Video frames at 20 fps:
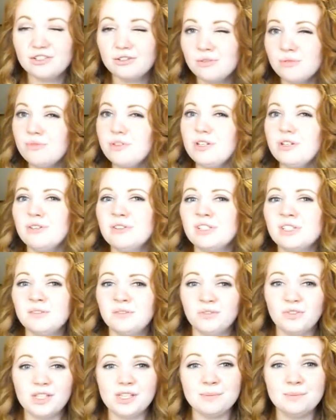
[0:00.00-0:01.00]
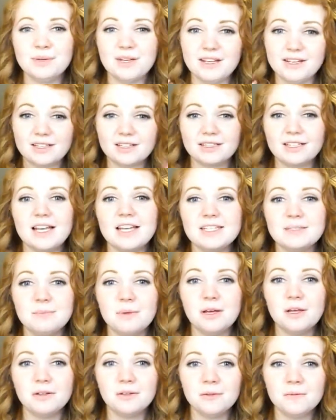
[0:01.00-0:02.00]
2 years if you keep it in a glass
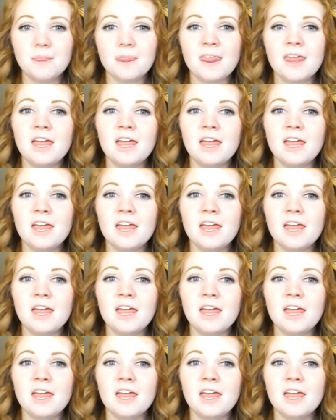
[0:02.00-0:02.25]
bottle